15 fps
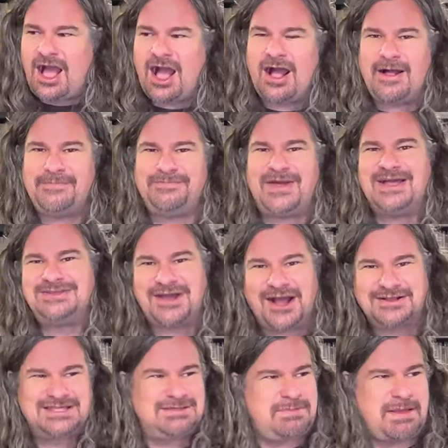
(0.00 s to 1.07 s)
Um, I
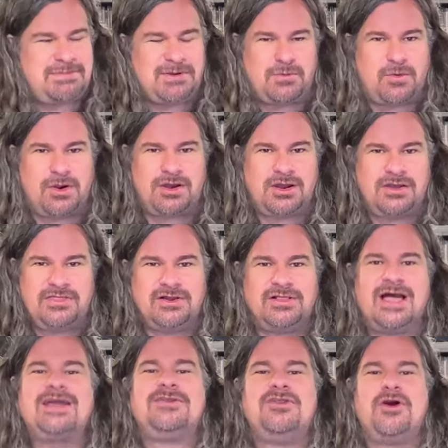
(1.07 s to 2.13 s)
talked to the people at Warner. They're
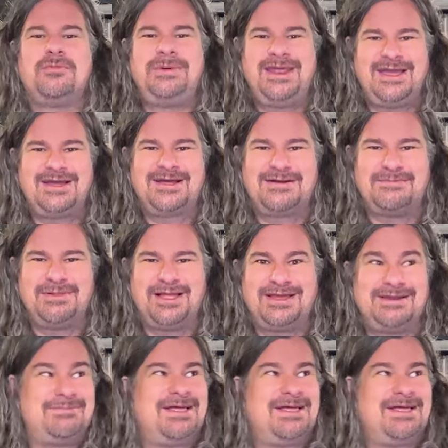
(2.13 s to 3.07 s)
like, nobody had complained.